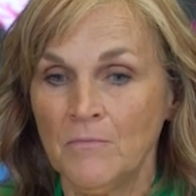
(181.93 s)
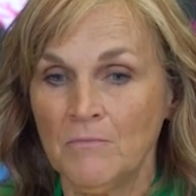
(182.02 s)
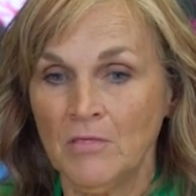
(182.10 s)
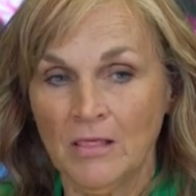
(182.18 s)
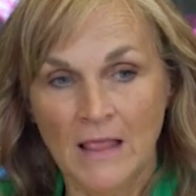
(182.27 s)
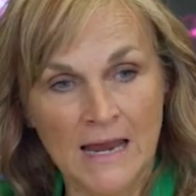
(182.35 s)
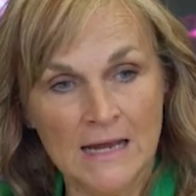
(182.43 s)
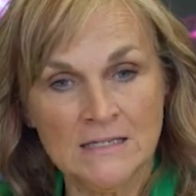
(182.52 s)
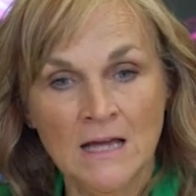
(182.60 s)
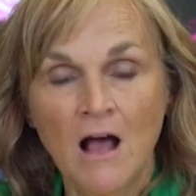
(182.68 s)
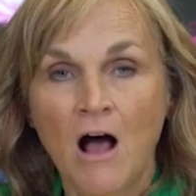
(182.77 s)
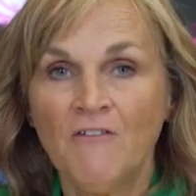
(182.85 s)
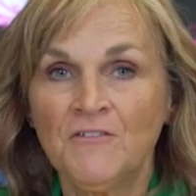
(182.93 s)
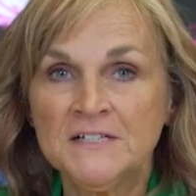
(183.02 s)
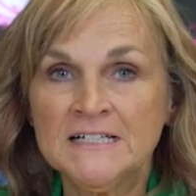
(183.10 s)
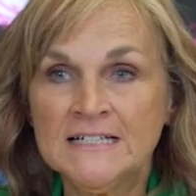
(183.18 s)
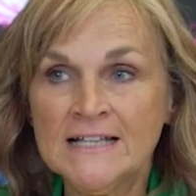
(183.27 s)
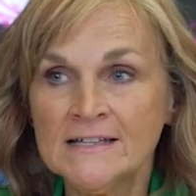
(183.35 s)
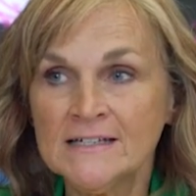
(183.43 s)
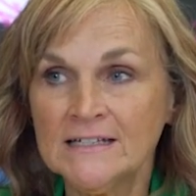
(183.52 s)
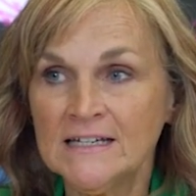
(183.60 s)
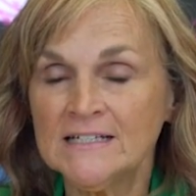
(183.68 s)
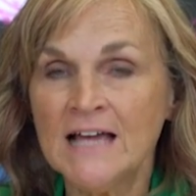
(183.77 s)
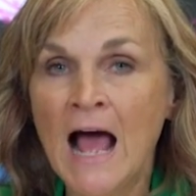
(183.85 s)
land a
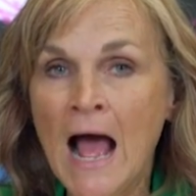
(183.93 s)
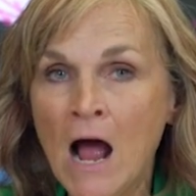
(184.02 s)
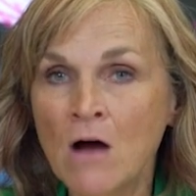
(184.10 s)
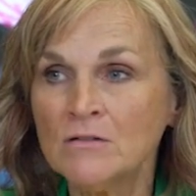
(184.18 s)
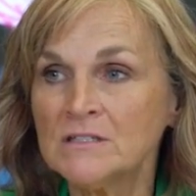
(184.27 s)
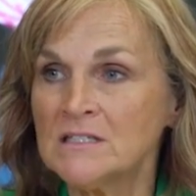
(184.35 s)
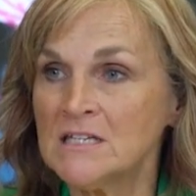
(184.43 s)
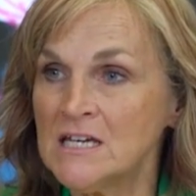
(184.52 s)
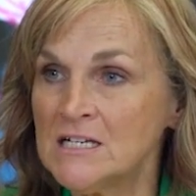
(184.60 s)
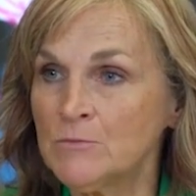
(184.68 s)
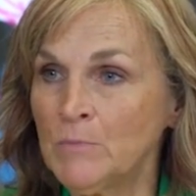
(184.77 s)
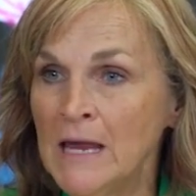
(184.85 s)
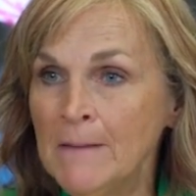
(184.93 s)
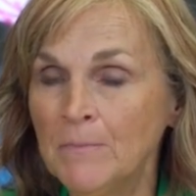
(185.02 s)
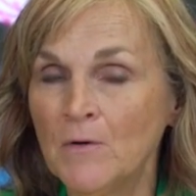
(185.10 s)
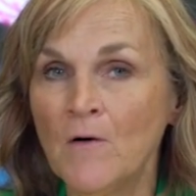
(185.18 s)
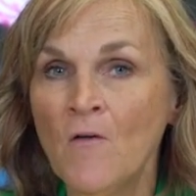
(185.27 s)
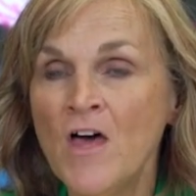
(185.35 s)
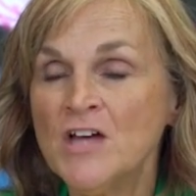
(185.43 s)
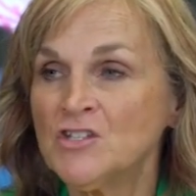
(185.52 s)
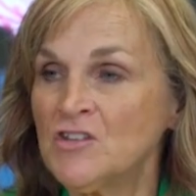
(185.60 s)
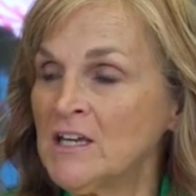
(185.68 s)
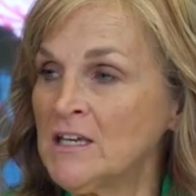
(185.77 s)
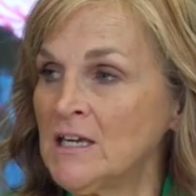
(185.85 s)
facility to house these people so
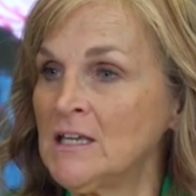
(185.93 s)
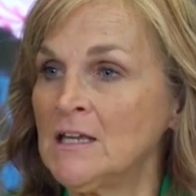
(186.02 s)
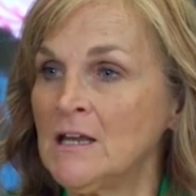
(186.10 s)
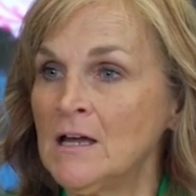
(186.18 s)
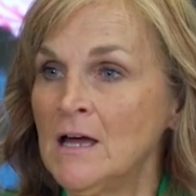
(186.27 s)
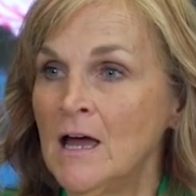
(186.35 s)
they can